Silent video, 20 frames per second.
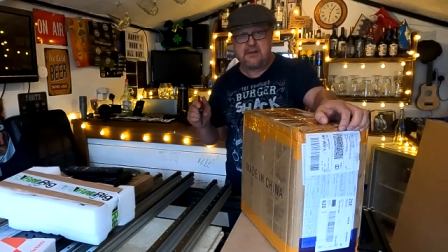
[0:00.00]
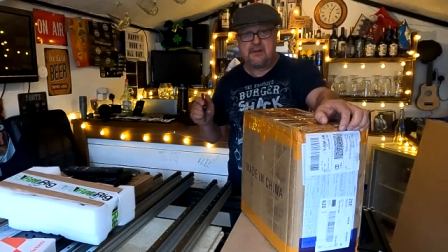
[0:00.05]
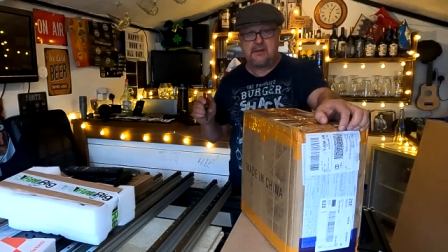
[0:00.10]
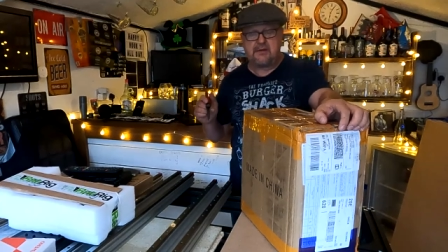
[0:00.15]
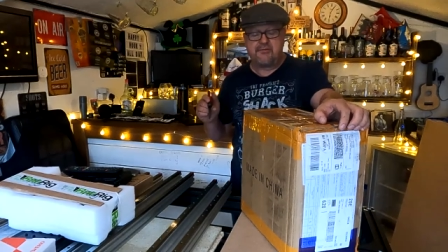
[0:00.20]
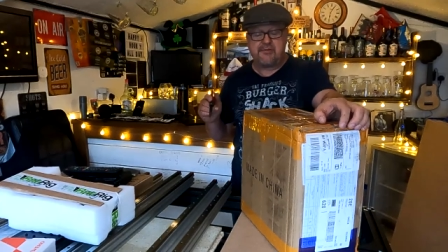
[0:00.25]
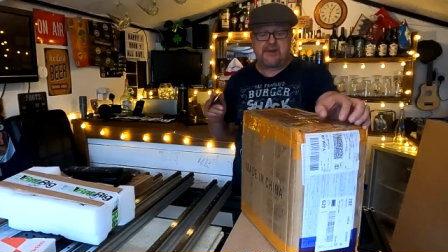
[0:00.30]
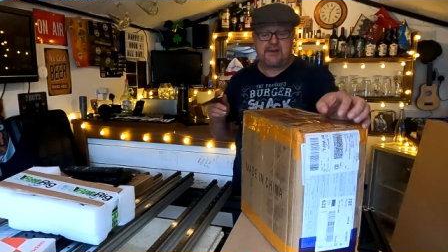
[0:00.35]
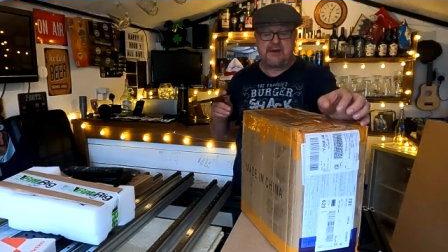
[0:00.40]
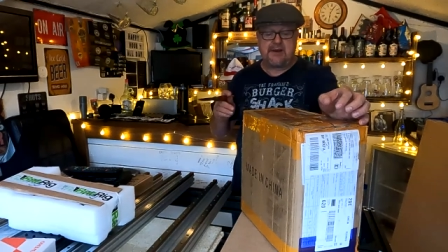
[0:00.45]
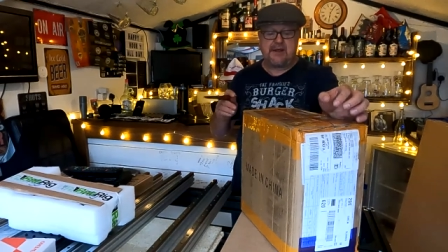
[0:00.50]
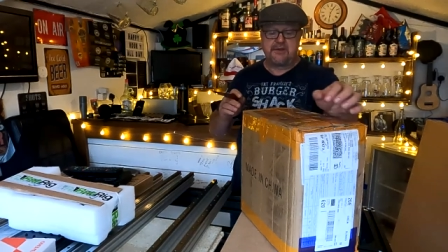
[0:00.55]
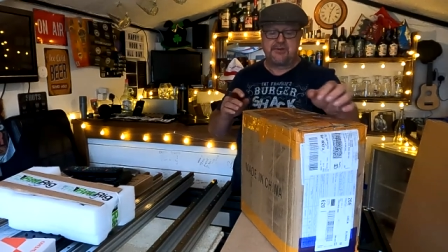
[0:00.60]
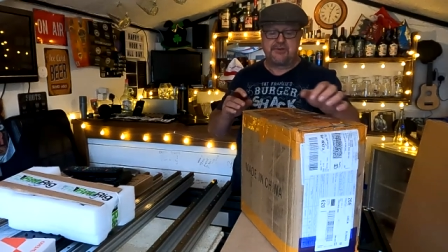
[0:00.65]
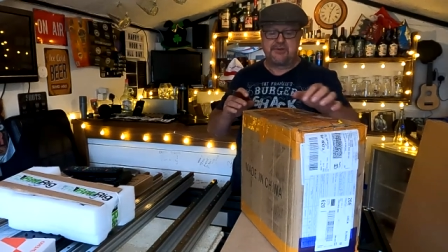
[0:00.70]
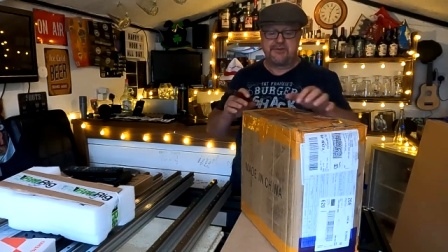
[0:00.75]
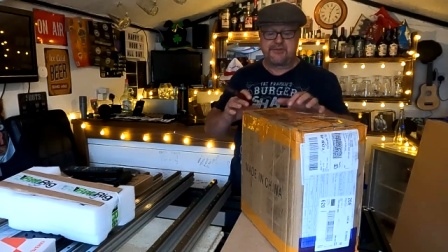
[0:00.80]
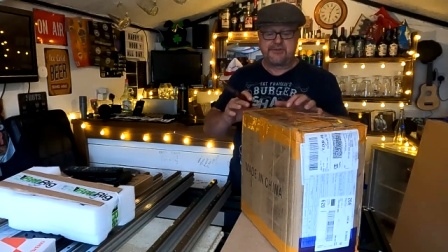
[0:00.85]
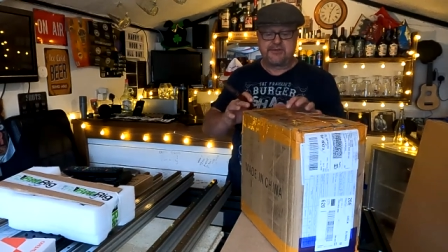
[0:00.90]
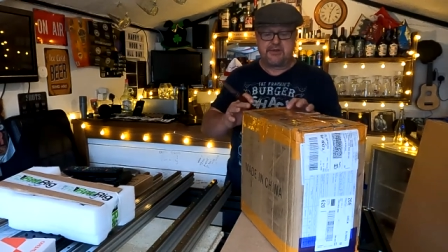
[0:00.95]
uh,
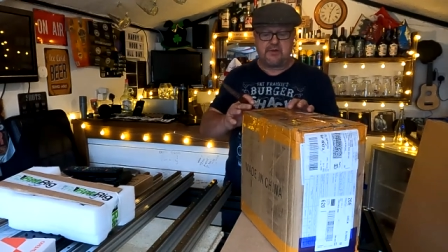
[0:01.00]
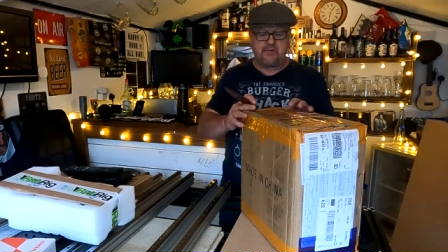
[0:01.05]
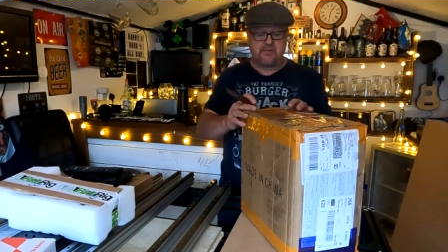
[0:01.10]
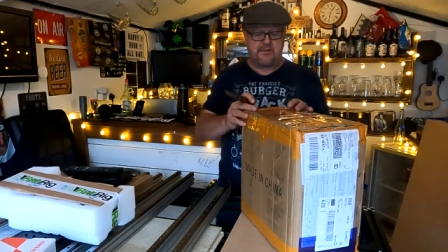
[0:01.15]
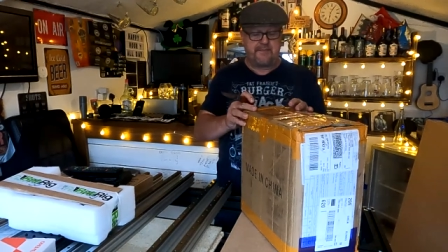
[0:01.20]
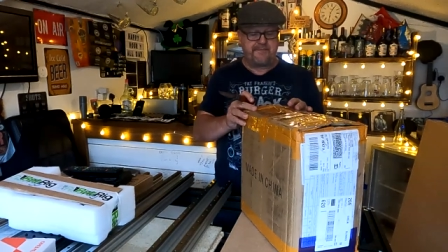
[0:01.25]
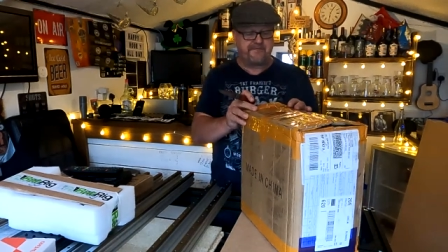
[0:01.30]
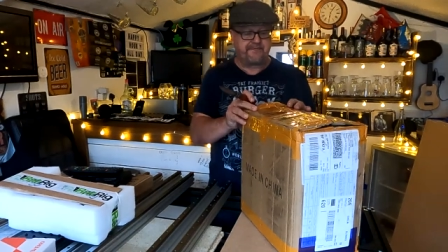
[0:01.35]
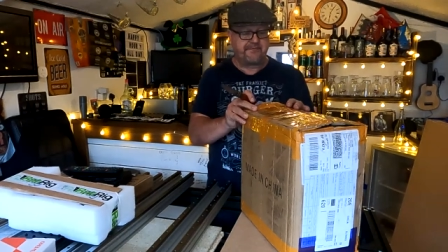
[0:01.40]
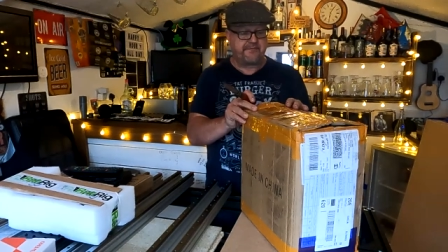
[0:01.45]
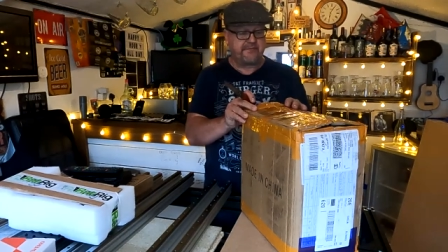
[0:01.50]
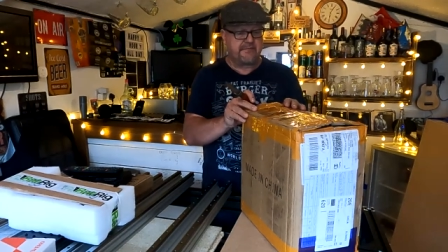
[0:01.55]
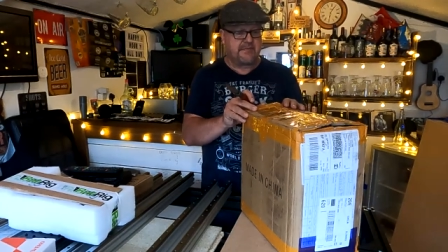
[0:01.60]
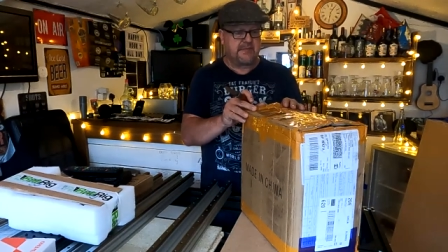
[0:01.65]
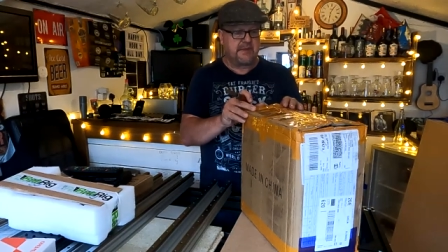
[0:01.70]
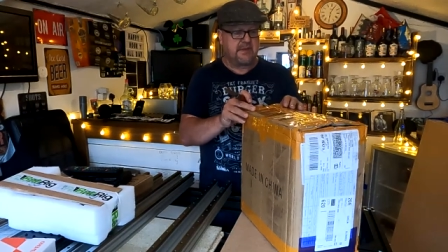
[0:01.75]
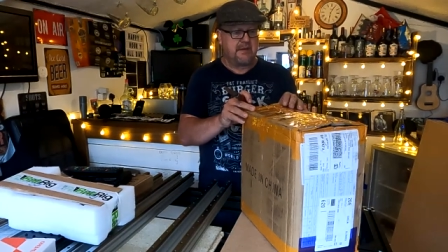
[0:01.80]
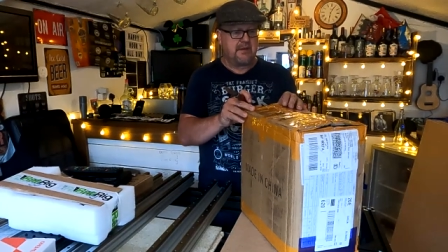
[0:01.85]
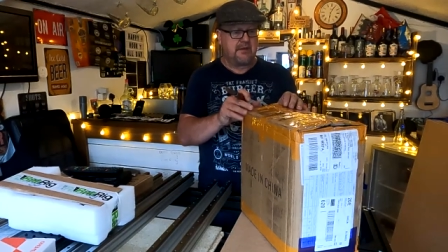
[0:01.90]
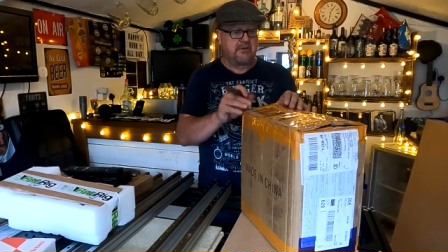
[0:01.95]
regulations, so um,
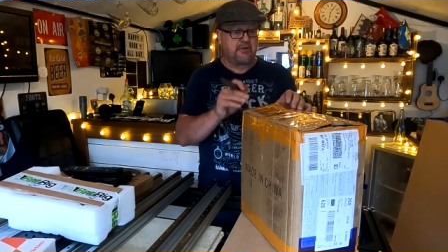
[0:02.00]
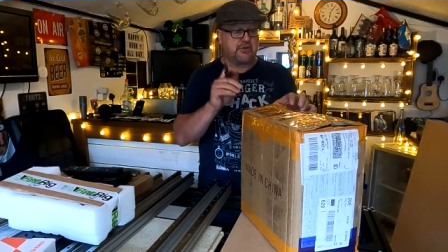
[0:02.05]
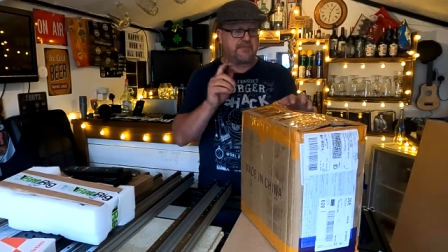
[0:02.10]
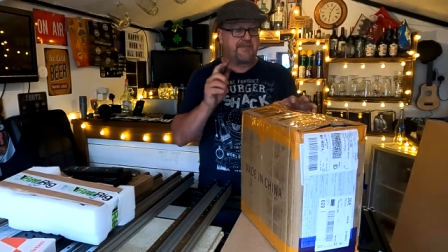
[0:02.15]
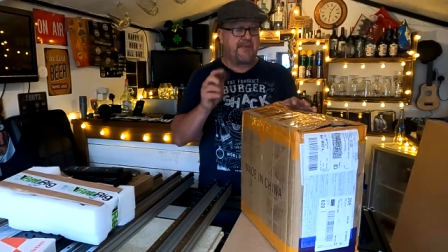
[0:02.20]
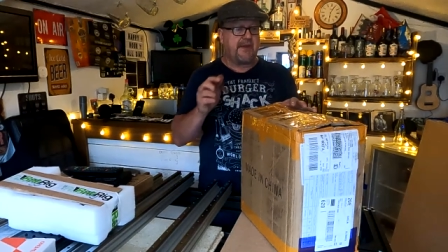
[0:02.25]
just